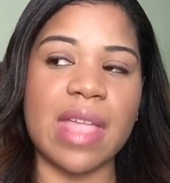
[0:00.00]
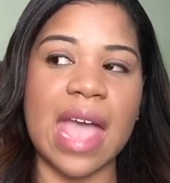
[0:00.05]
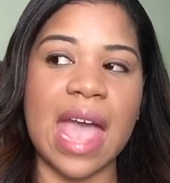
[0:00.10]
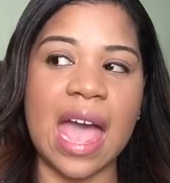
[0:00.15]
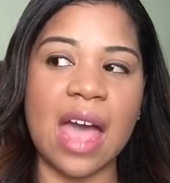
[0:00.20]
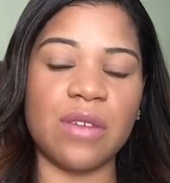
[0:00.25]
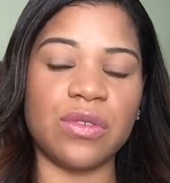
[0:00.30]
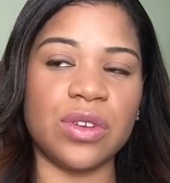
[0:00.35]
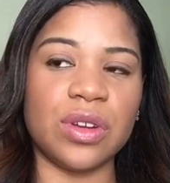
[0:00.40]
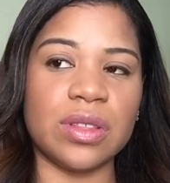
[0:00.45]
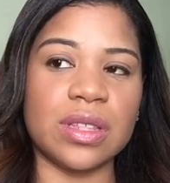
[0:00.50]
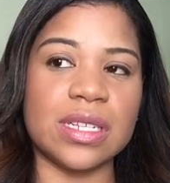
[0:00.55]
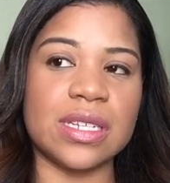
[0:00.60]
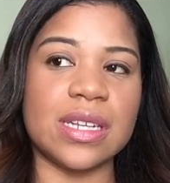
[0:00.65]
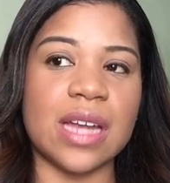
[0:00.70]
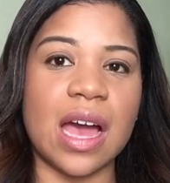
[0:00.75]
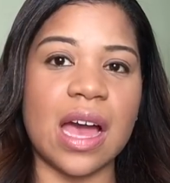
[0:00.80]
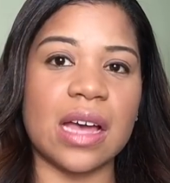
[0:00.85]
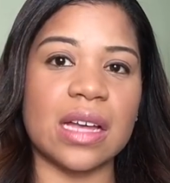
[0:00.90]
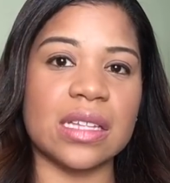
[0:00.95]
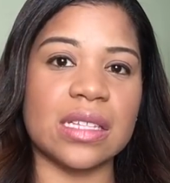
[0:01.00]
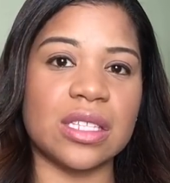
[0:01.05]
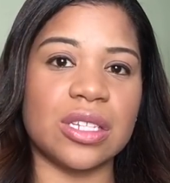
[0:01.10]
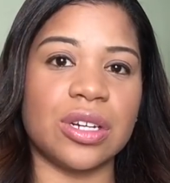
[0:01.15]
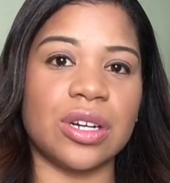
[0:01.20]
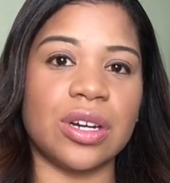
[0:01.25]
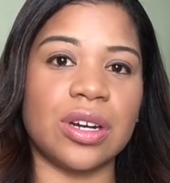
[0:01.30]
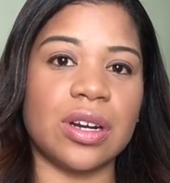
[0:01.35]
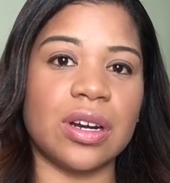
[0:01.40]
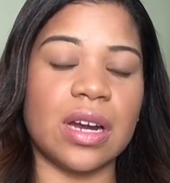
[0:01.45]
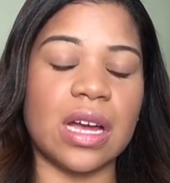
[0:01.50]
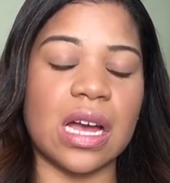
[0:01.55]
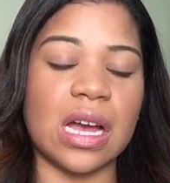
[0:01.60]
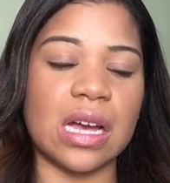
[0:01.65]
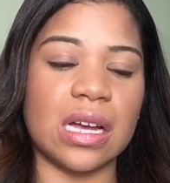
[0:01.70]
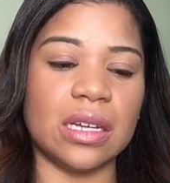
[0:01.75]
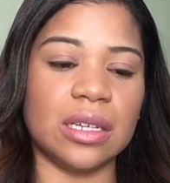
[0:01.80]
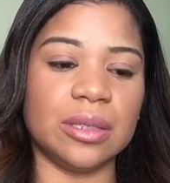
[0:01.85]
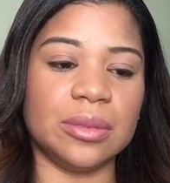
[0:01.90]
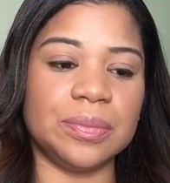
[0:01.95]
after the doctor
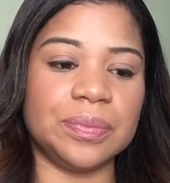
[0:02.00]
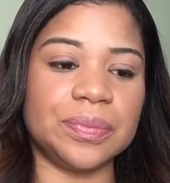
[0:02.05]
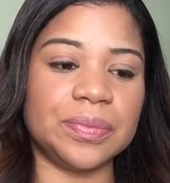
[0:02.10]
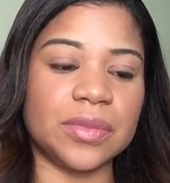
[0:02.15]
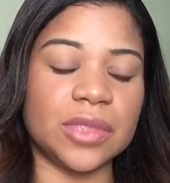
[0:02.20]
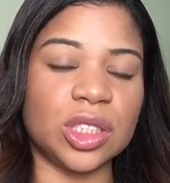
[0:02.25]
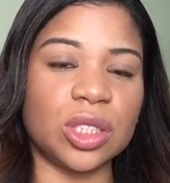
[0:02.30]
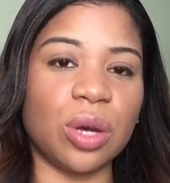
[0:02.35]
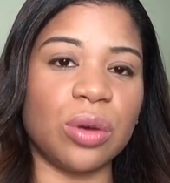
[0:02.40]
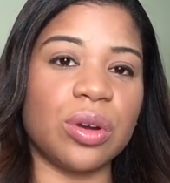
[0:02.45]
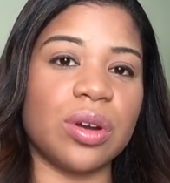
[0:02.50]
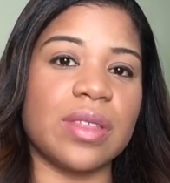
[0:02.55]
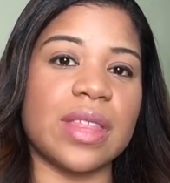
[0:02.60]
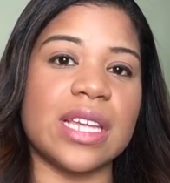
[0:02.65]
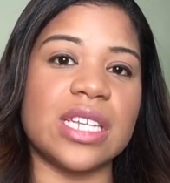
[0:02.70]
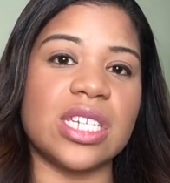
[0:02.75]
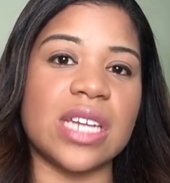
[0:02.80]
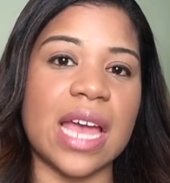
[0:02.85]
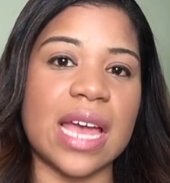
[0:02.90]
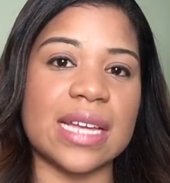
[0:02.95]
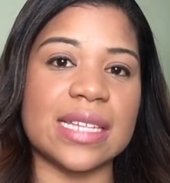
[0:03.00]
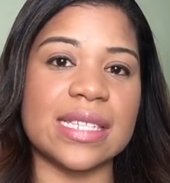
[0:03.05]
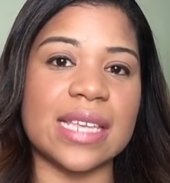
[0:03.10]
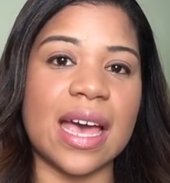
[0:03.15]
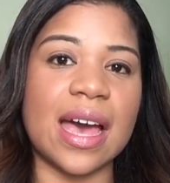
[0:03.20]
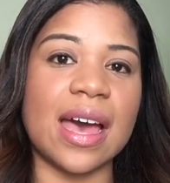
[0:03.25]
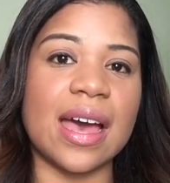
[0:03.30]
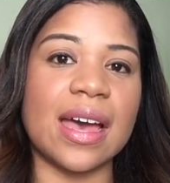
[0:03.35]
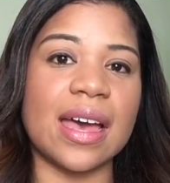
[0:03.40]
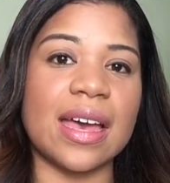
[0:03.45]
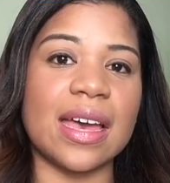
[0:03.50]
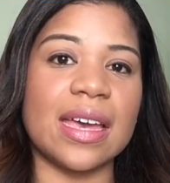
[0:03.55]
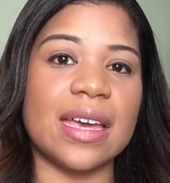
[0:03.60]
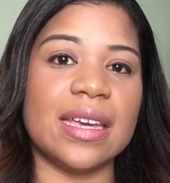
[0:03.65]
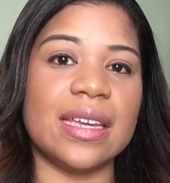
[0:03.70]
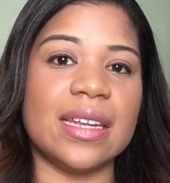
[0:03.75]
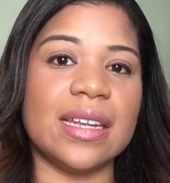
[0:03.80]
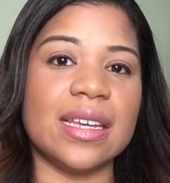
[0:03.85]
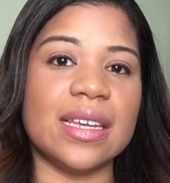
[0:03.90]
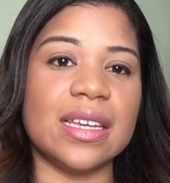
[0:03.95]
told her that Jack
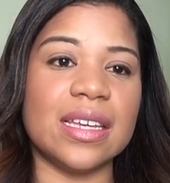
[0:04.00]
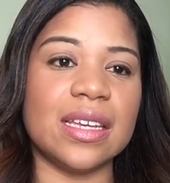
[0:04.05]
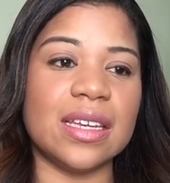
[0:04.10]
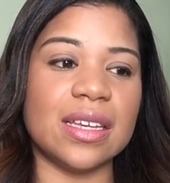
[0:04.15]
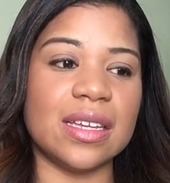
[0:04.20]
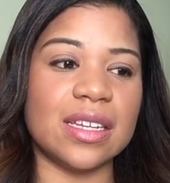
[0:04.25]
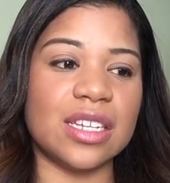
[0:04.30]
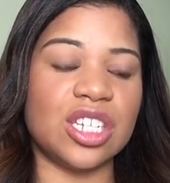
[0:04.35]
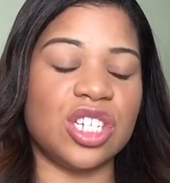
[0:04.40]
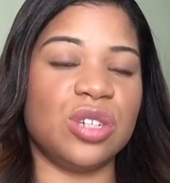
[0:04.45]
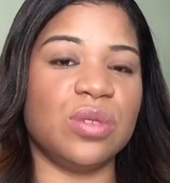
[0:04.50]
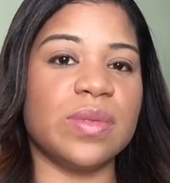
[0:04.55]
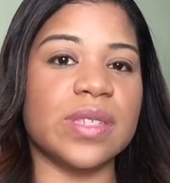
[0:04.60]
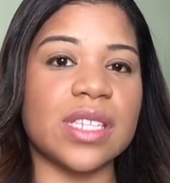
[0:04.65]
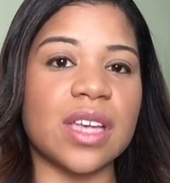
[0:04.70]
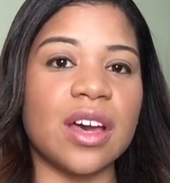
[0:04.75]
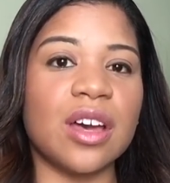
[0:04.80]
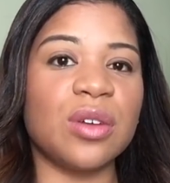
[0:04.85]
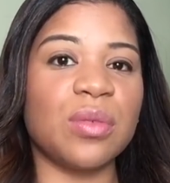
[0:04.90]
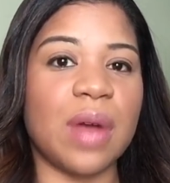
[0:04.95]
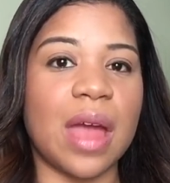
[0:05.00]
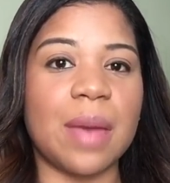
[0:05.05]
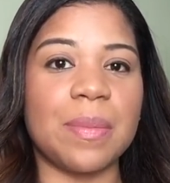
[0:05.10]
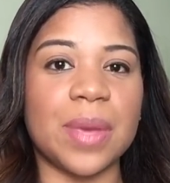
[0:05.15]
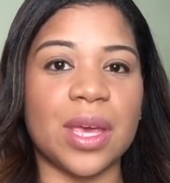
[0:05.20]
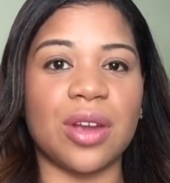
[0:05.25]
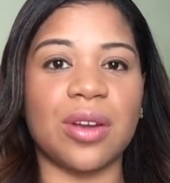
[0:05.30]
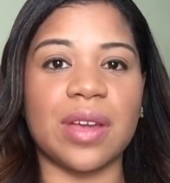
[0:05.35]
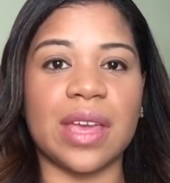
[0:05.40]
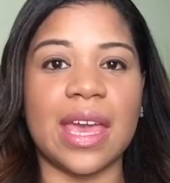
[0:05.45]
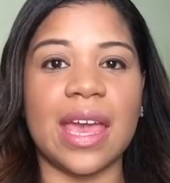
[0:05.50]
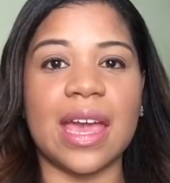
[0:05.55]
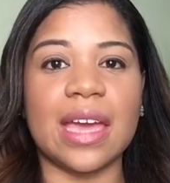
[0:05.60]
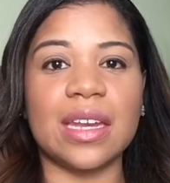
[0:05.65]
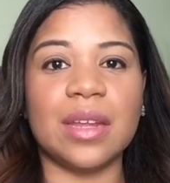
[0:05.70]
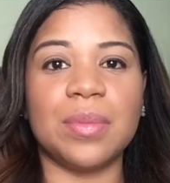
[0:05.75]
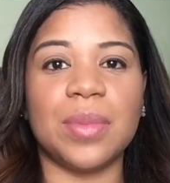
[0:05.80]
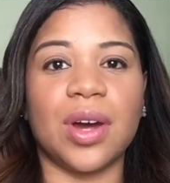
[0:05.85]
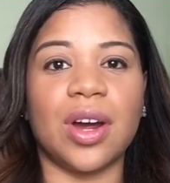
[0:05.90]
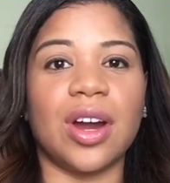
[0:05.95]
died, she was unwrapping her
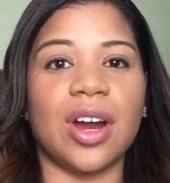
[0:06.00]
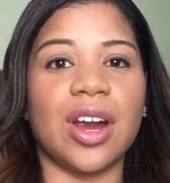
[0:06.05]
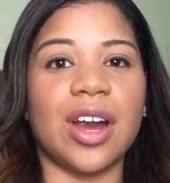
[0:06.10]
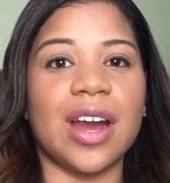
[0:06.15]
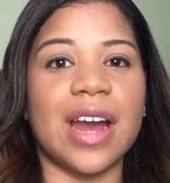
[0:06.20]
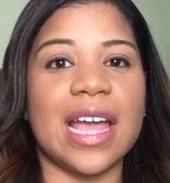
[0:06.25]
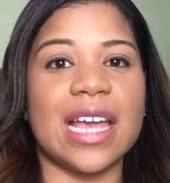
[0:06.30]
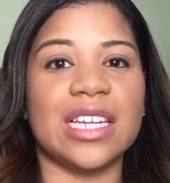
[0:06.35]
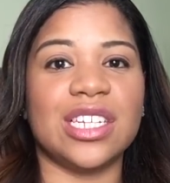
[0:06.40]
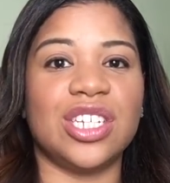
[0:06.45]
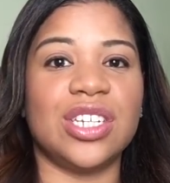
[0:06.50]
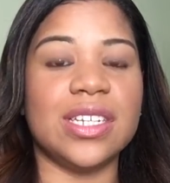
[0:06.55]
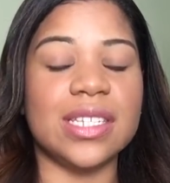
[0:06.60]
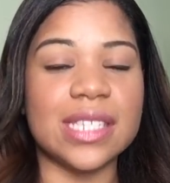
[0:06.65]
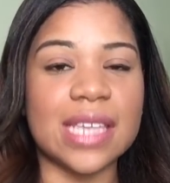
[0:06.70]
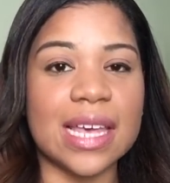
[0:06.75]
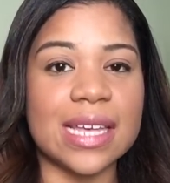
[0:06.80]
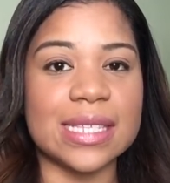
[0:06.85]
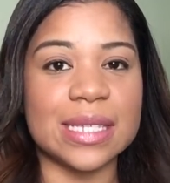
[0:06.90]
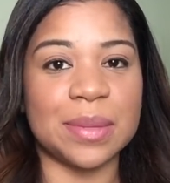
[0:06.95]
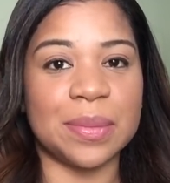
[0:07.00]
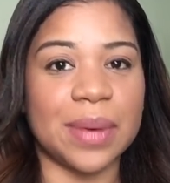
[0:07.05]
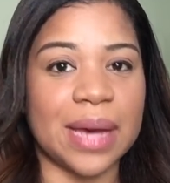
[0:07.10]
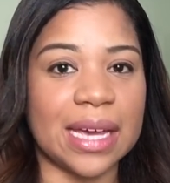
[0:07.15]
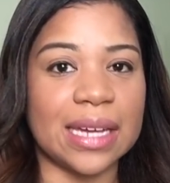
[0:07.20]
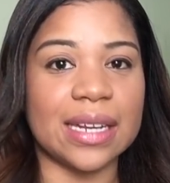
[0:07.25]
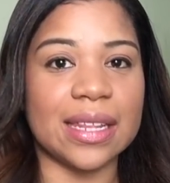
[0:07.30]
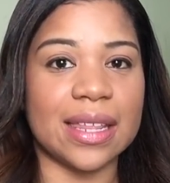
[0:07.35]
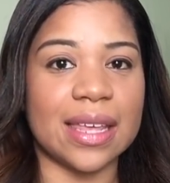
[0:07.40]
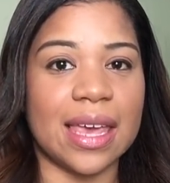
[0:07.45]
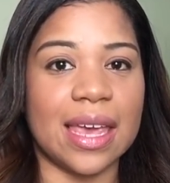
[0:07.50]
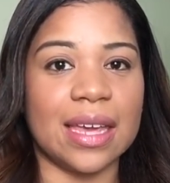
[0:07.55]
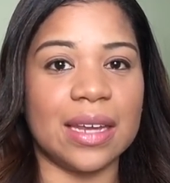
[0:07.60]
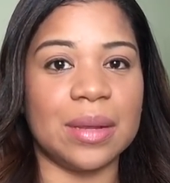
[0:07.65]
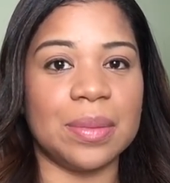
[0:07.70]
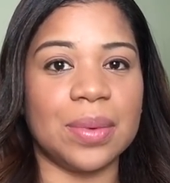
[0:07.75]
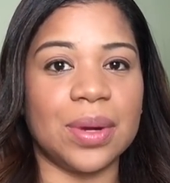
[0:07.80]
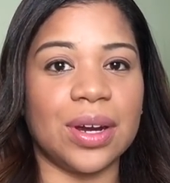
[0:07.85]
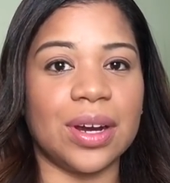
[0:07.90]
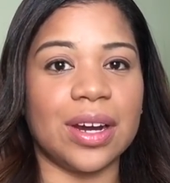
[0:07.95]
candy bar and she takes a bite of the candy
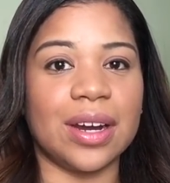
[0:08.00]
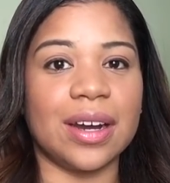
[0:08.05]
bar.